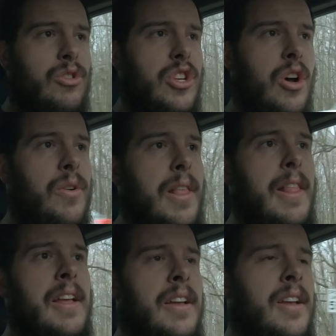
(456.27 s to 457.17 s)
So
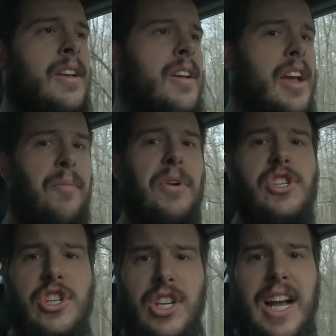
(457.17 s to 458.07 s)
I
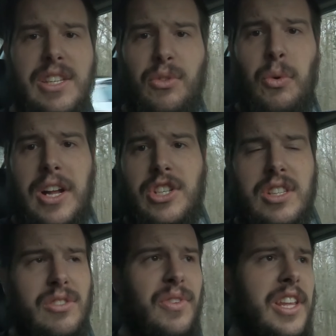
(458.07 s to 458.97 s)
appreciate you guys for watching
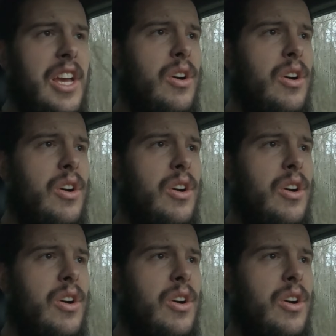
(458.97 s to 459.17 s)
this video.